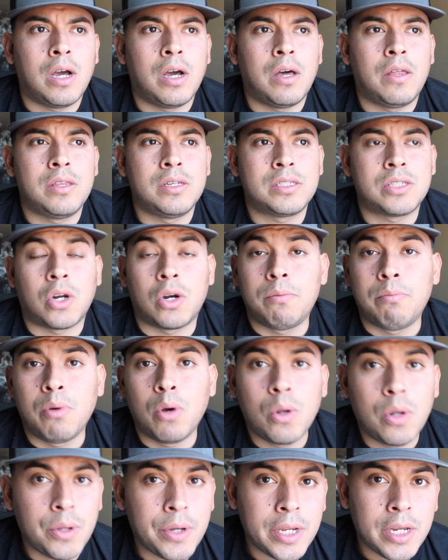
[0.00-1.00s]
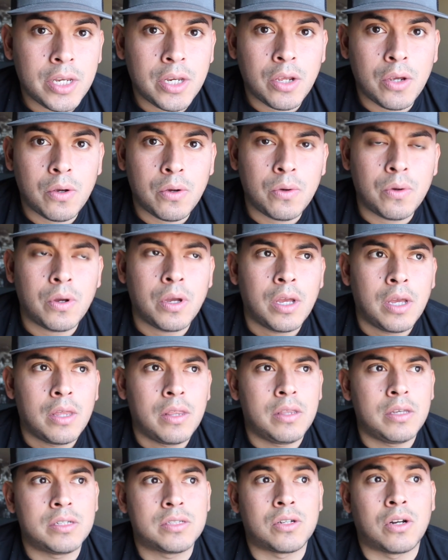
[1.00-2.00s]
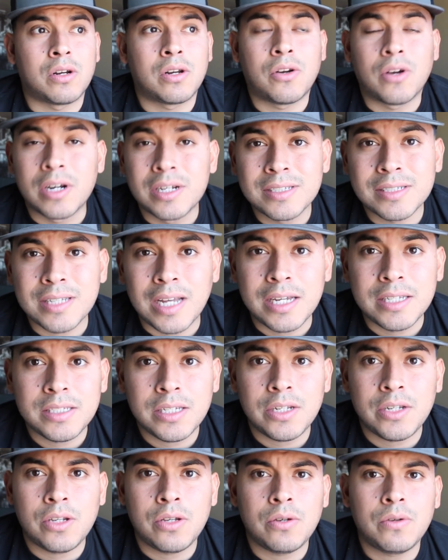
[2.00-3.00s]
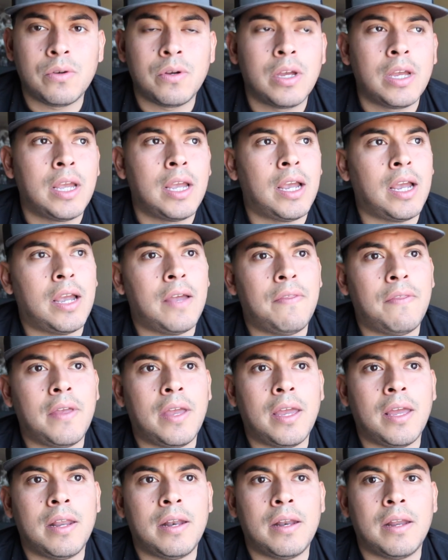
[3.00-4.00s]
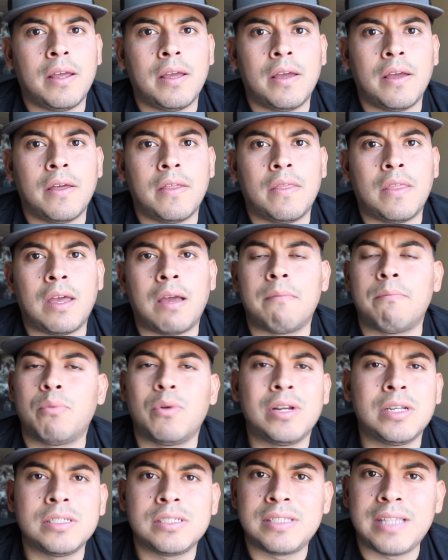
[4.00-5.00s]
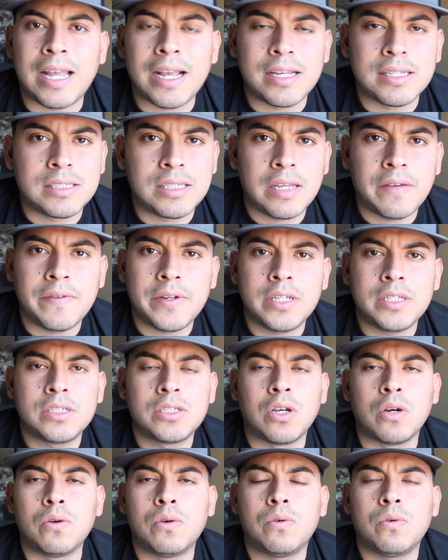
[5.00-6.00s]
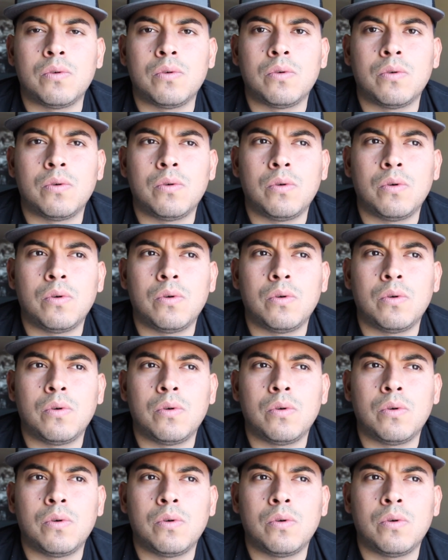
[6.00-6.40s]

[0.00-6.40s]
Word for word: uh, they start bullying you, they start criticizing you, and then that brings negativity. So